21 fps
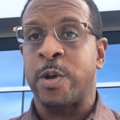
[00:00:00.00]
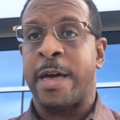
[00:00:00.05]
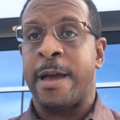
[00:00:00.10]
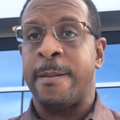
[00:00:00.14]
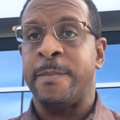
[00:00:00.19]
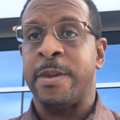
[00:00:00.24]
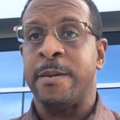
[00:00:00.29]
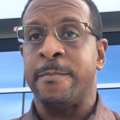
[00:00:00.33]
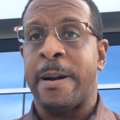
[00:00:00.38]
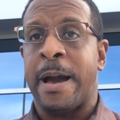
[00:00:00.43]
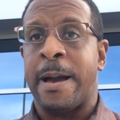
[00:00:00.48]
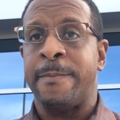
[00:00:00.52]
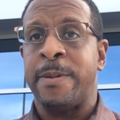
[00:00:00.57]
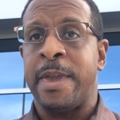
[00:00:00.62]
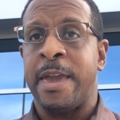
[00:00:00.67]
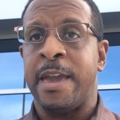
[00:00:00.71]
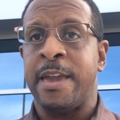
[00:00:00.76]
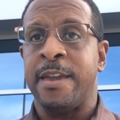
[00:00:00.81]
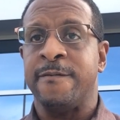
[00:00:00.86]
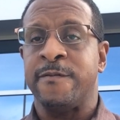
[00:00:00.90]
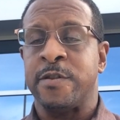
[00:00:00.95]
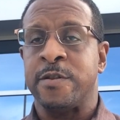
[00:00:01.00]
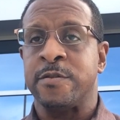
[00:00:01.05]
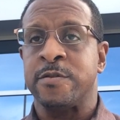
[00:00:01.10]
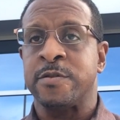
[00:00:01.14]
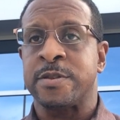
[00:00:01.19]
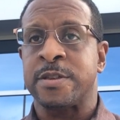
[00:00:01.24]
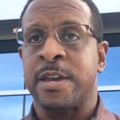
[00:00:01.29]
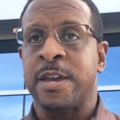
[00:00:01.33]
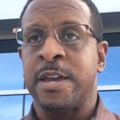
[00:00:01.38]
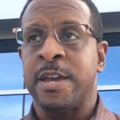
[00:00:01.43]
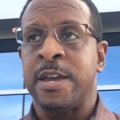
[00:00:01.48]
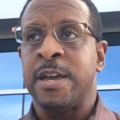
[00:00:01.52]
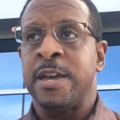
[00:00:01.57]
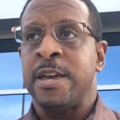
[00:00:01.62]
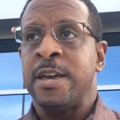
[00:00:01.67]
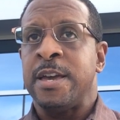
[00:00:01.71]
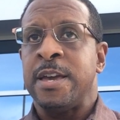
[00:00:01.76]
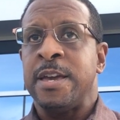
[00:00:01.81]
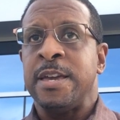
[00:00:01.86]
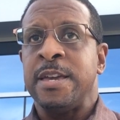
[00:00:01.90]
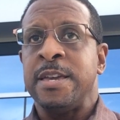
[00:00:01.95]
I mean by behaviors,
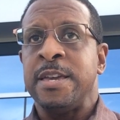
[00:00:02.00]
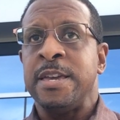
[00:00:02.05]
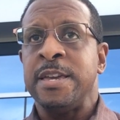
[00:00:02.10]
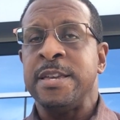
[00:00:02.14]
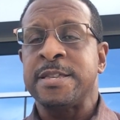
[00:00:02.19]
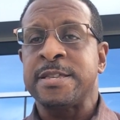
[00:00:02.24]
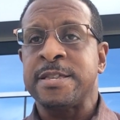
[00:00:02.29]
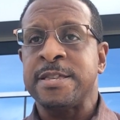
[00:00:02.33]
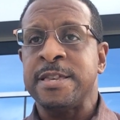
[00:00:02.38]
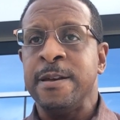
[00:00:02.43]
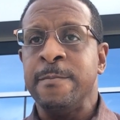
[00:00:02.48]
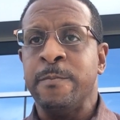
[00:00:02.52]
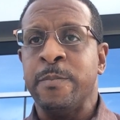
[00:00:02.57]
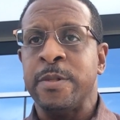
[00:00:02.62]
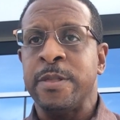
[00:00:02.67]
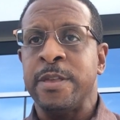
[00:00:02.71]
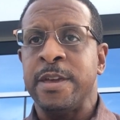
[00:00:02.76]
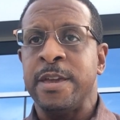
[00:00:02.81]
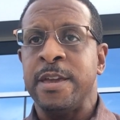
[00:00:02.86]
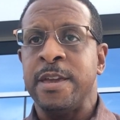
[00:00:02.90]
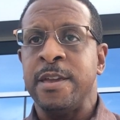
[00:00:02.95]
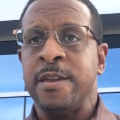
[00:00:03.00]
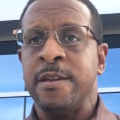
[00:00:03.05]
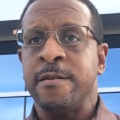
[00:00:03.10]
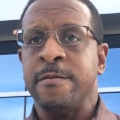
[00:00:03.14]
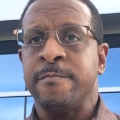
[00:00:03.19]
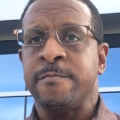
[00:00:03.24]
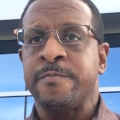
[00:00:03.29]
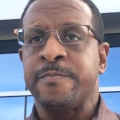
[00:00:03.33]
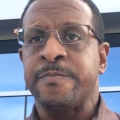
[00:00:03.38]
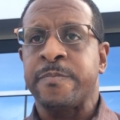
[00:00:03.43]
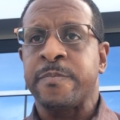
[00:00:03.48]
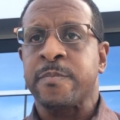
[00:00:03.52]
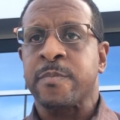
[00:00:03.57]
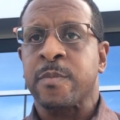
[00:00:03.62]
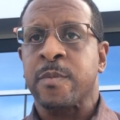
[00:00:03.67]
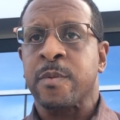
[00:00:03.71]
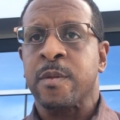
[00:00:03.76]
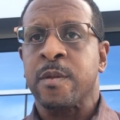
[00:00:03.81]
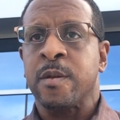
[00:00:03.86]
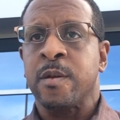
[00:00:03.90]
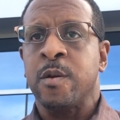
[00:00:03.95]
is simply,
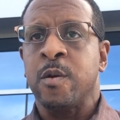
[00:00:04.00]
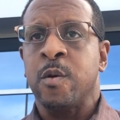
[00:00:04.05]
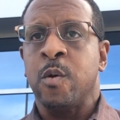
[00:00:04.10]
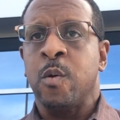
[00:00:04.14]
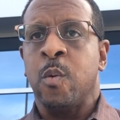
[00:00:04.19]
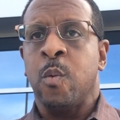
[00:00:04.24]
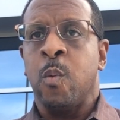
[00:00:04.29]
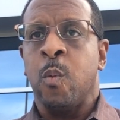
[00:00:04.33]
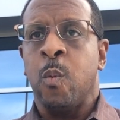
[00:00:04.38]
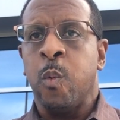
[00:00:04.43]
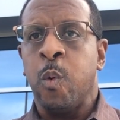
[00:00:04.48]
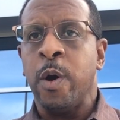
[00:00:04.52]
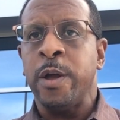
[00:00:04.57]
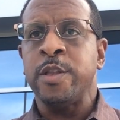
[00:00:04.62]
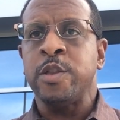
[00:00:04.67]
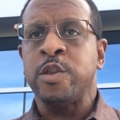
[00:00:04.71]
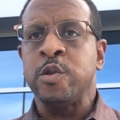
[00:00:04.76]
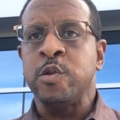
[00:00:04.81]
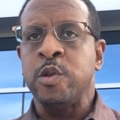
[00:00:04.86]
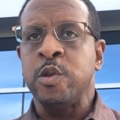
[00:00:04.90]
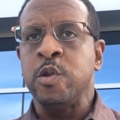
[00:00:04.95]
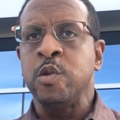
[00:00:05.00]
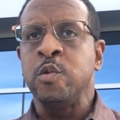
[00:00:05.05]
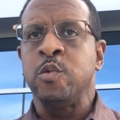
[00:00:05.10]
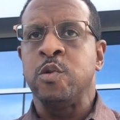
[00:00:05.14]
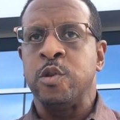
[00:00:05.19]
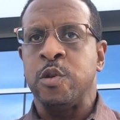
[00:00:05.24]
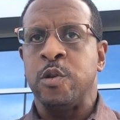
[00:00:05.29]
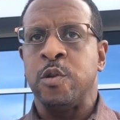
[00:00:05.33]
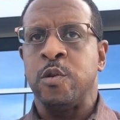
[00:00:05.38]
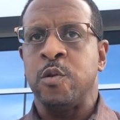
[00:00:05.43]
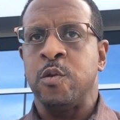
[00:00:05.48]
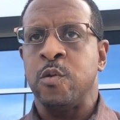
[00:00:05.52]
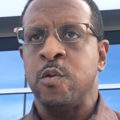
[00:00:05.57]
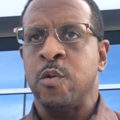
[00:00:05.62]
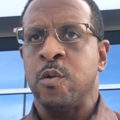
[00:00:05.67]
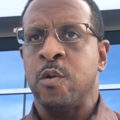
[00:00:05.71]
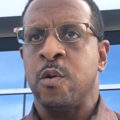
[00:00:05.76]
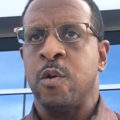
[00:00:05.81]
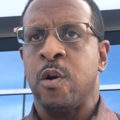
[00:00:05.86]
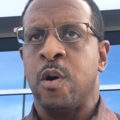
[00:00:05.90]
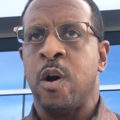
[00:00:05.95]
what do you do
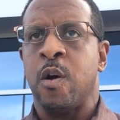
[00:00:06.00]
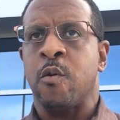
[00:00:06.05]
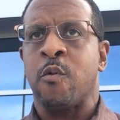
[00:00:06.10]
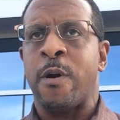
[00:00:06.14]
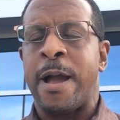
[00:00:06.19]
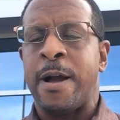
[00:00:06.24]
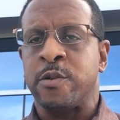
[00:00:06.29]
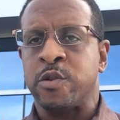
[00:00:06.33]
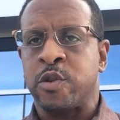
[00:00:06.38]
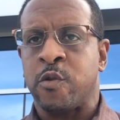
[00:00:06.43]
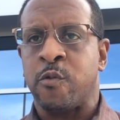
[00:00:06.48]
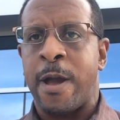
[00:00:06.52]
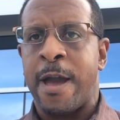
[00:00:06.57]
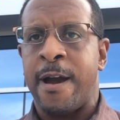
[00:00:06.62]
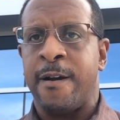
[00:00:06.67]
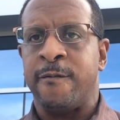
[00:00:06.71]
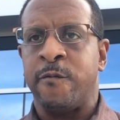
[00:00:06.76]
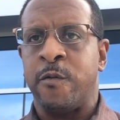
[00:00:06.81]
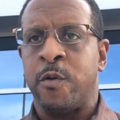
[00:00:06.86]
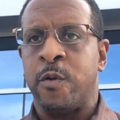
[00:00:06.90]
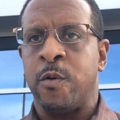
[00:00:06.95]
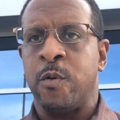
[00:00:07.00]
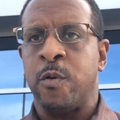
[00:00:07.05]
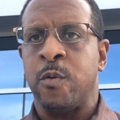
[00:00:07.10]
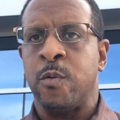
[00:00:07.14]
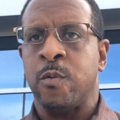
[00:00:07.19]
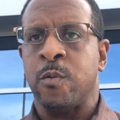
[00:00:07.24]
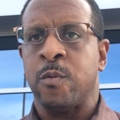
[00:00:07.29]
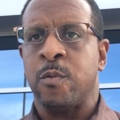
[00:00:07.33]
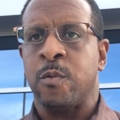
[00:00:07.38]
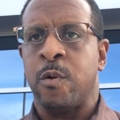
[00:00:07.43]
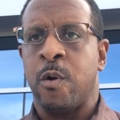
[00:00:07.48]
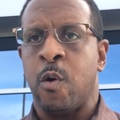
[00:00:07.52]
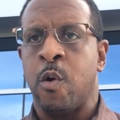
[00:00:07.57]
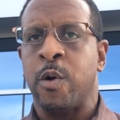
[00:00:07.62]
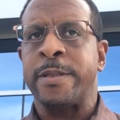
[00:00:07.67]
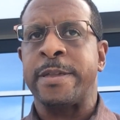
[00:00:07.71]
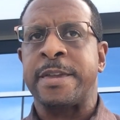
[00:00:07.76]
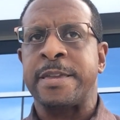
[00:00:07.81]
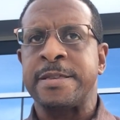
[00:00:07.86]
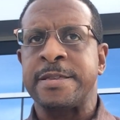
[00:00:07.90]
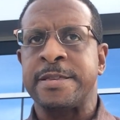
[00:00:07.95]
around travel
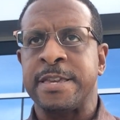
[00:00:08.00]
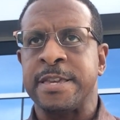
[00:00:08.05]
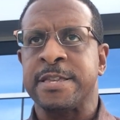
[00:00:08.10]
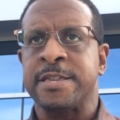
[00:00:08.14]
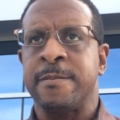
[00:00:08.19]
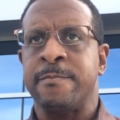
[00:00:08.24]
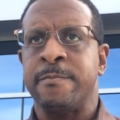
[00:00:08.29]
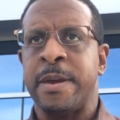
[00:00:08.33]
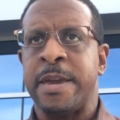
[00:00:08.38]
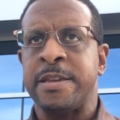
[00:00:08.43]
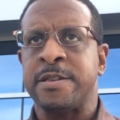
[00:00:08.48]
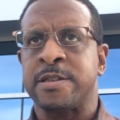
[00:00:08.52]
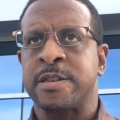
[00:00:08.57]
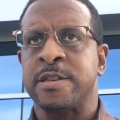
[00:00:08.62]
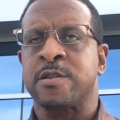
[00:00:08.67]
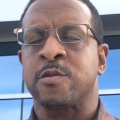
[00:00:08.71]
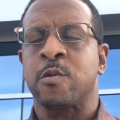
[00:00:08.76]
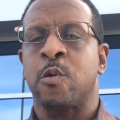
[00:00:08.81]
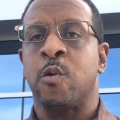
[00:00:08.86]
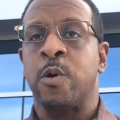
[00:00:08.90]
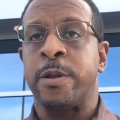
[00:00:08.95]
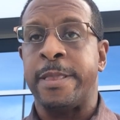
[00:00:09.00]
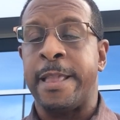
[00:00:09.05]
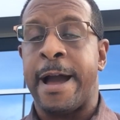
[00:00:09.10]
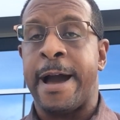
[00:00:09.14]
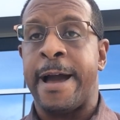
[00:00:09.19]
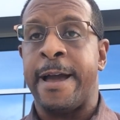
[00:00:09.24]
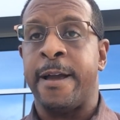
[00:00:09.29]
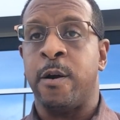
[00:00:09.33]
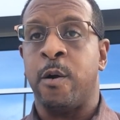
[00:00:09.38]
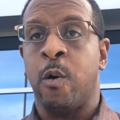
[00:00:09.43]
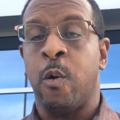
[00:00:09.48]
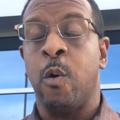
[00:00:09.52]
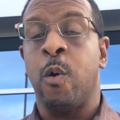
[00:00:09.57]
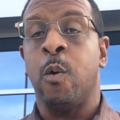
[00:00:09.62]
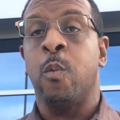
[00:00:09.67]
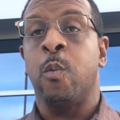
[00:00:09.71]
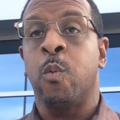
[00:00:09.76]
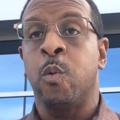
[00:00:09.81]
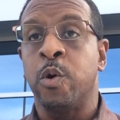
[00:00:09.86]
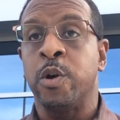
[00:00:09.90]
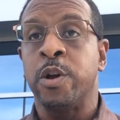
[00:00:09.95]
on a consistent basis or not?
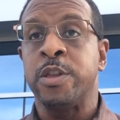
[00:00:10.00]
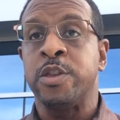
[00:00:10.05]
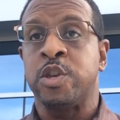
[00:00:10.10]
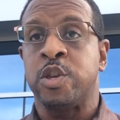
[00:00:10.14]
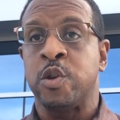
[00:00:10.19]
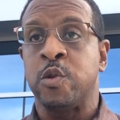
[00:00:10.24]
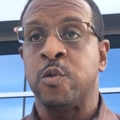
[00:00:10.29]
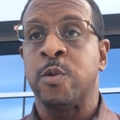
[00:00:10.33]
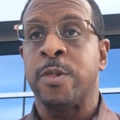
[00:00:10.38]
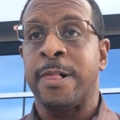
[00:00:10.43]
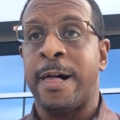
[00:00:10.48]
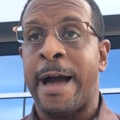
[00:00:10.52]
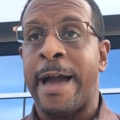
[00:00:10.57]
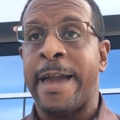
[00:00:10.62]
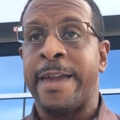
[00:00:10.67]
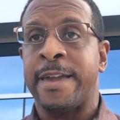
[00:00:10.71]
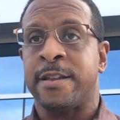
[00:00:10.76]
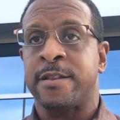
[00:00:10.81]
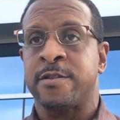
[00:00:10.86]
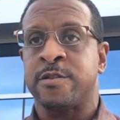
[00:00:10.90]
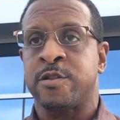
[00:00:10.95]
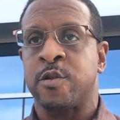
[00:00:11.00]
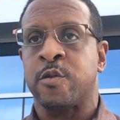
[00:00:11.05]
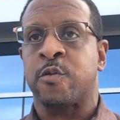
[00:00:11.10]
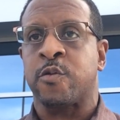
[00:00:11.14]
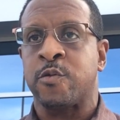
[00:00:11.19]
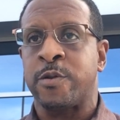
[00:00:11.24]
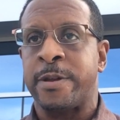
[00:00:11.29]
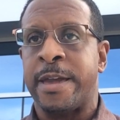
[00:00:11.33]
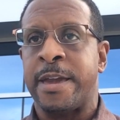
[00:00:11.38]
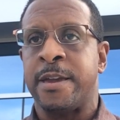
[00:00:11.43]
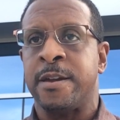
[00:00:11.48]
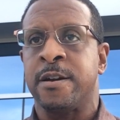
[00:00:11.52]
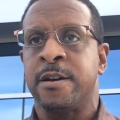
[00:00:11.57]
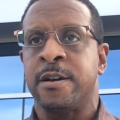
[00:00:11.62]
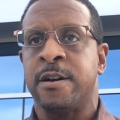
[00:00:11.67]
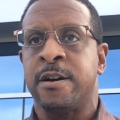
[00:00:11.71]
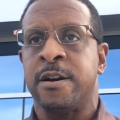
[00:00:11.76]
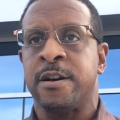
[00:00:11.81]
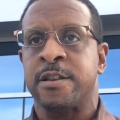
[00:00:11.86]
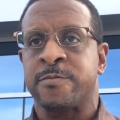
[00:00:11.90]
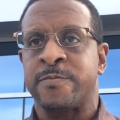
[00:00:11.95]
Or would you like to create
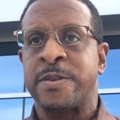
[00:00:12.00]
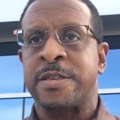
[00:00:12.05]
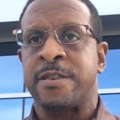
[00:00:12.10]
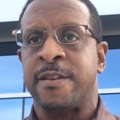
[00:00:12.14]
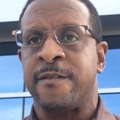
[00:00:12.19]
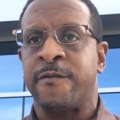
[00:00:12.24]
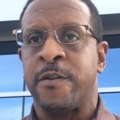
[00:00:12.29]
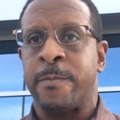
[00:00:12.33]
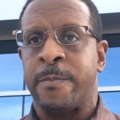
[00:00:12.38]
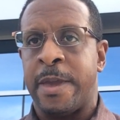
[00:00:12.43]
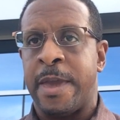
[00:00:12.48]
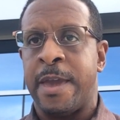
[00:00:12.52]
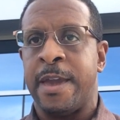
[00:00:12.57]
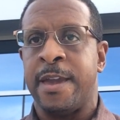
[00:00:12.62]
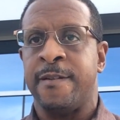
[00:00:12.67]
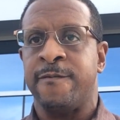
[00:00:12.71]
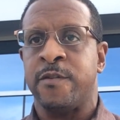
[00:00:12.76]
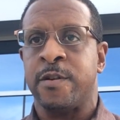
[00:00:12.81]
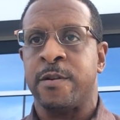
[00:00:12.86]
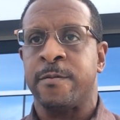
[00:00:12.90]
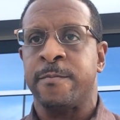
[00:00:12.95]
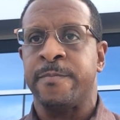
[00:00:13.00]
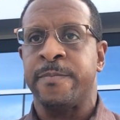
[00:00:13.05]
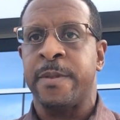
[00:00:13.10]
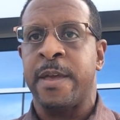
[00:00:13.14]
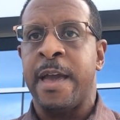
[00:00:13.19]
a specific behavior?